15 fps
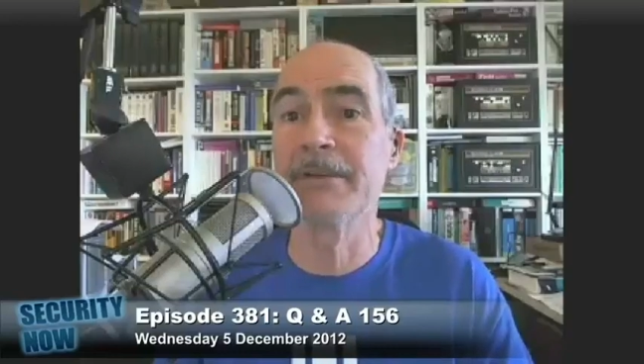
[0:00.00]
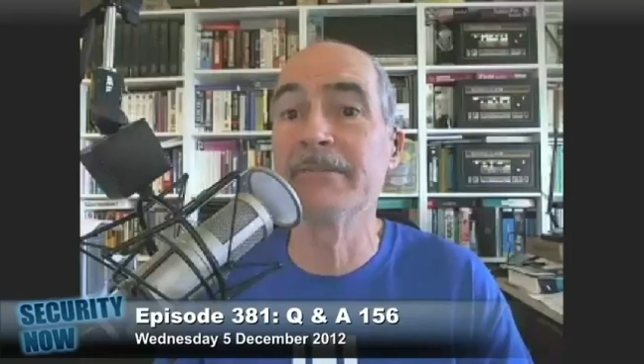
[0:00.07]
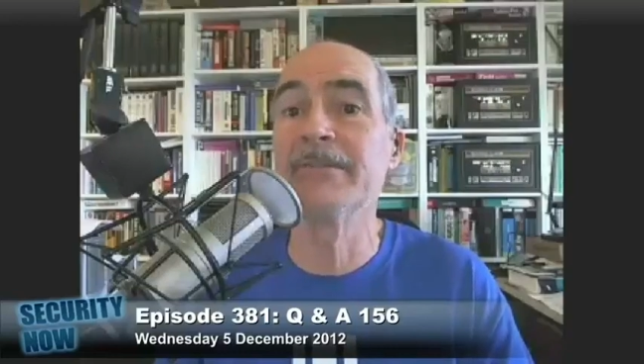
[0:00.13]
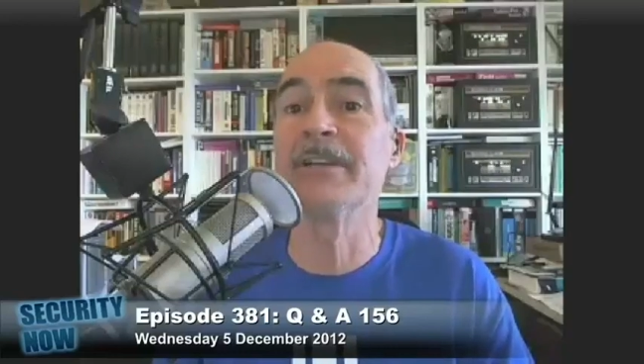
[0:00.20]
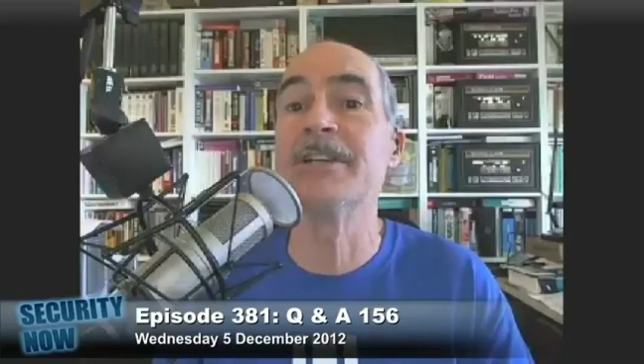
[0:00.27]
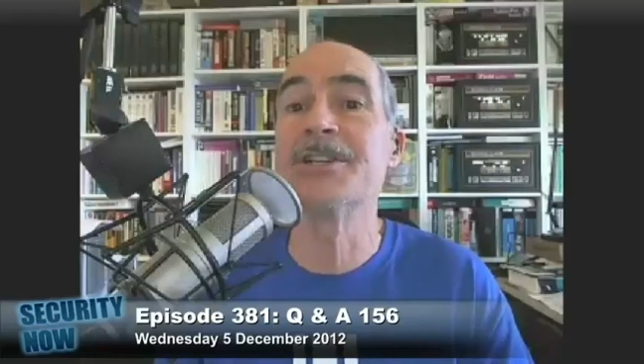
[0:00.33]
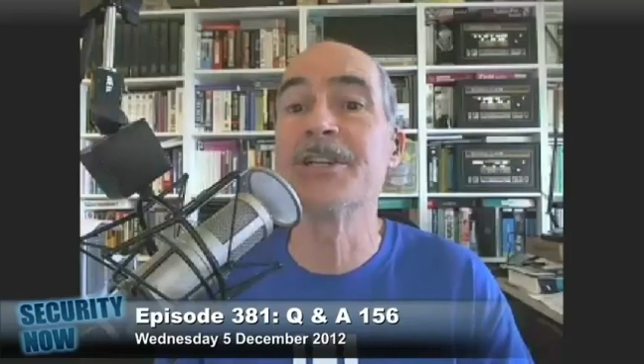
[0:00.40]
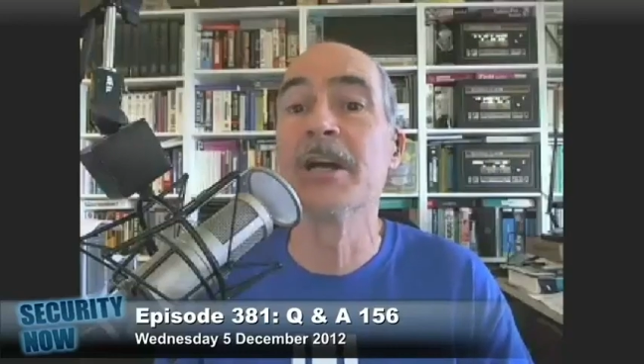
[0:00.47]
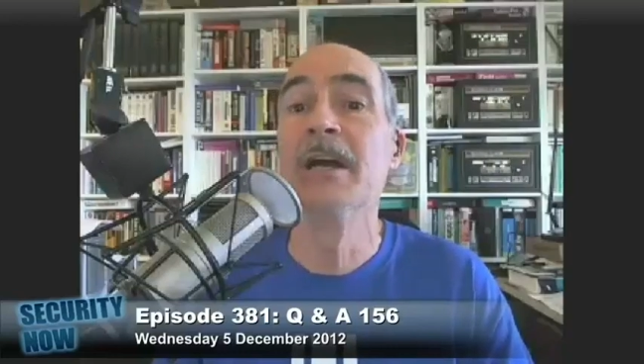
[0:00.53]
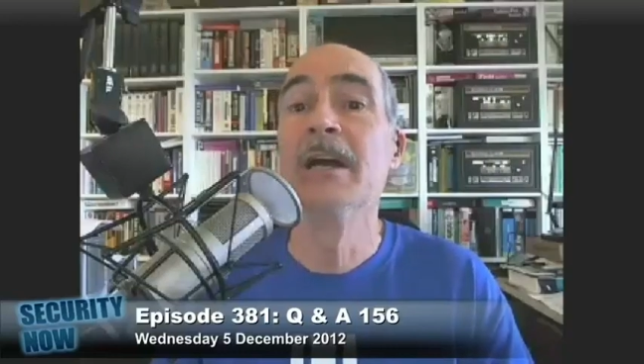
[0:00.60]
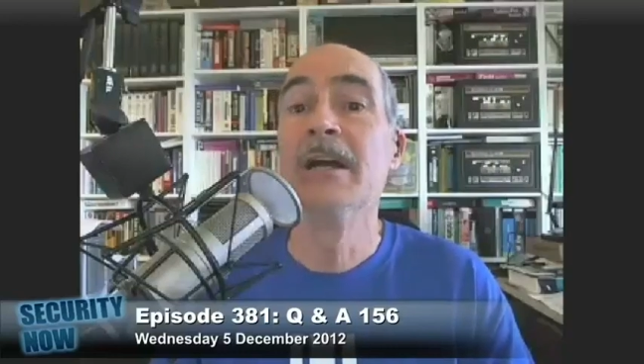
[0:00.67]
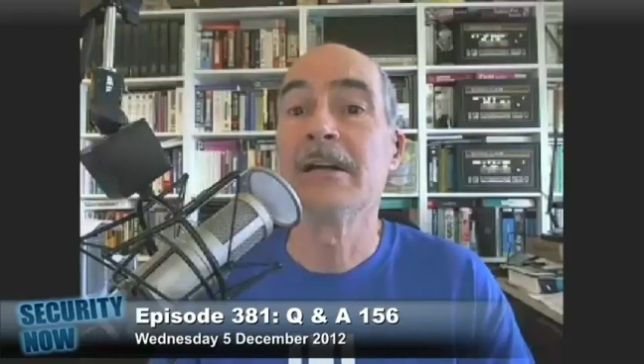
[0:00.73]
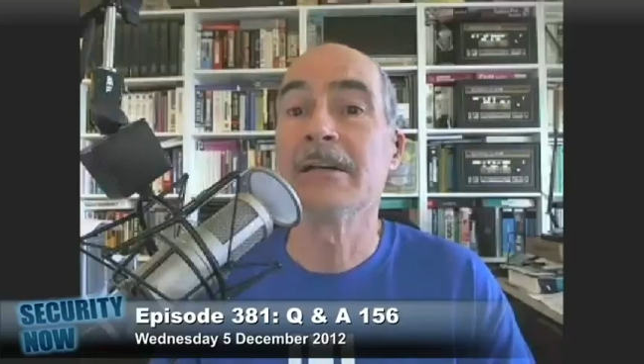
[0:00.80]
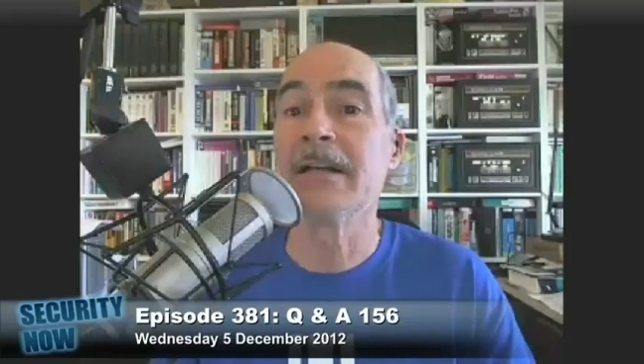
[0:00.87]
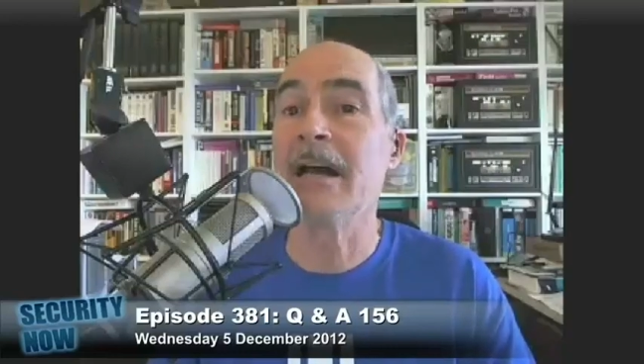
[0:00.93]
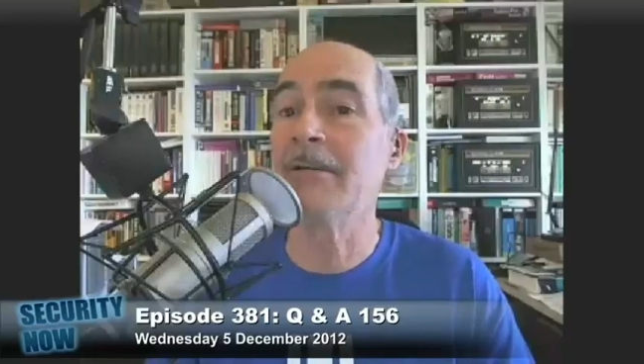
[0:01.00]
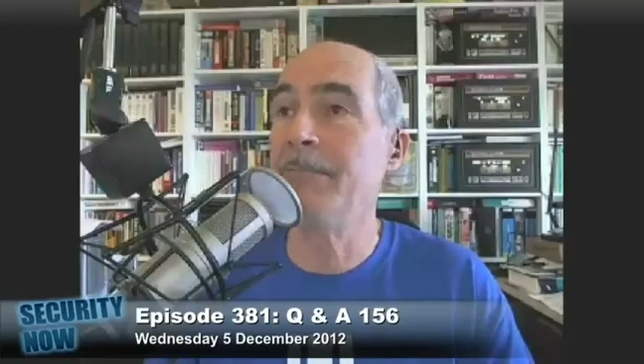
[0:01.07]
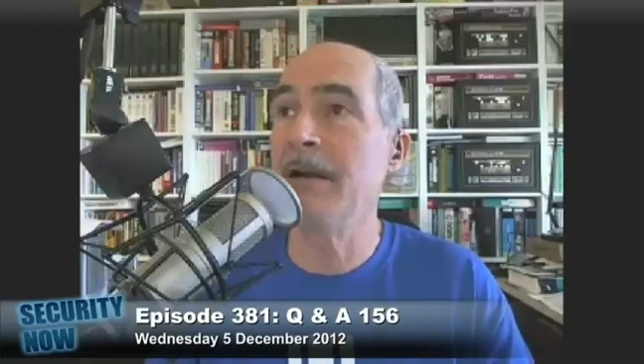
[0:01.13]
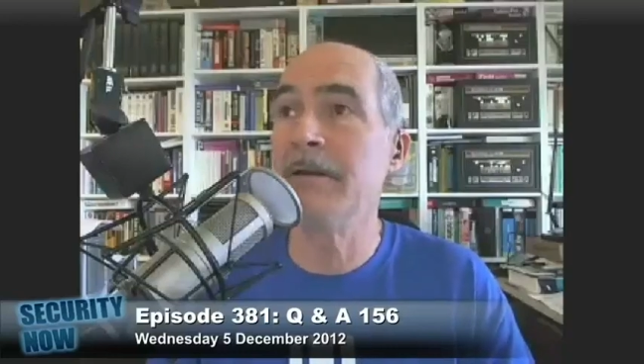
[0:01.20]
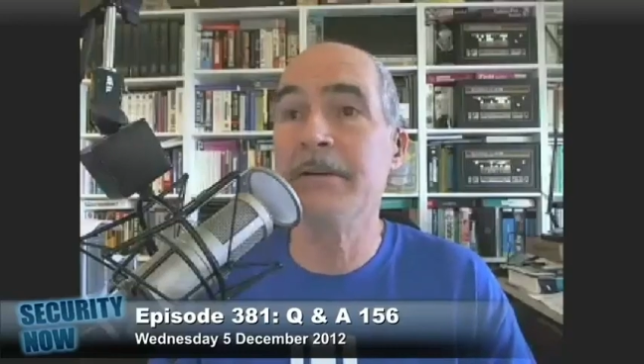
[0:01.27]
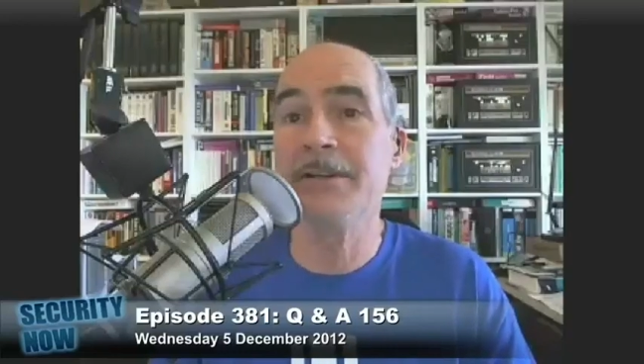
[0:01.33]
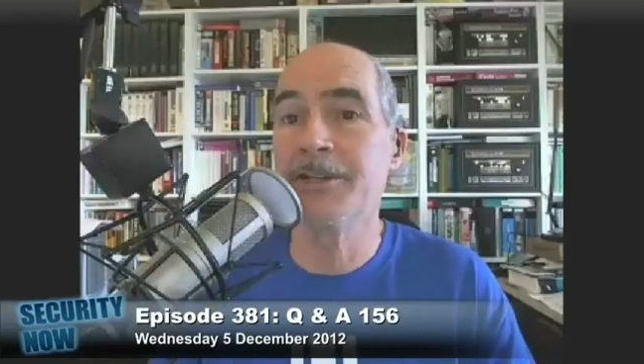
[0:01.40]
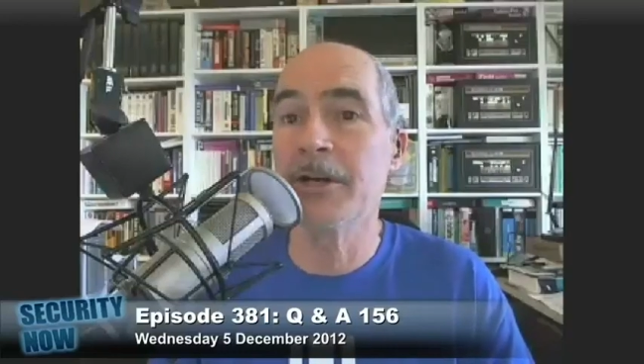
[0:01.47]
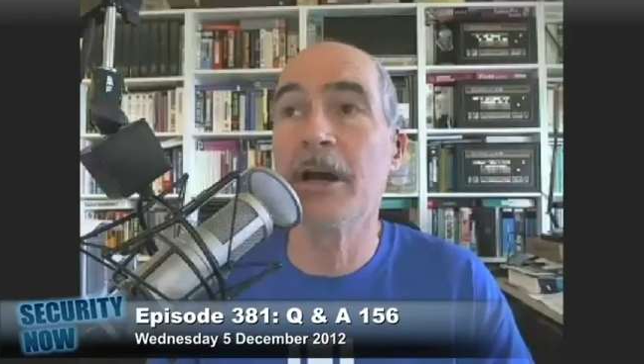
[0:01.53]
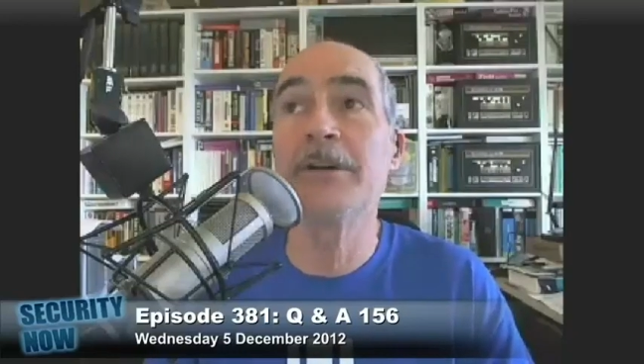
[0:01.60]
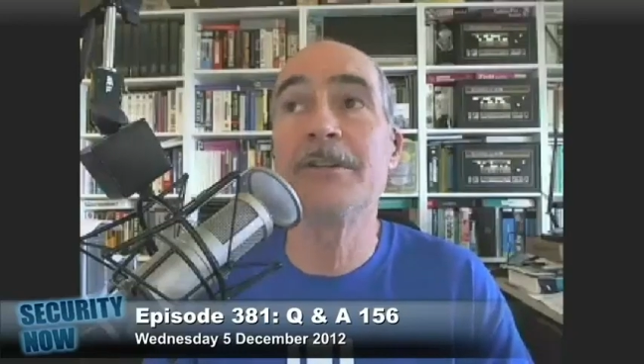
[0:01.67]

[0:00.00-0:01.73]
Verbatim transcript: privilege. Cloudberry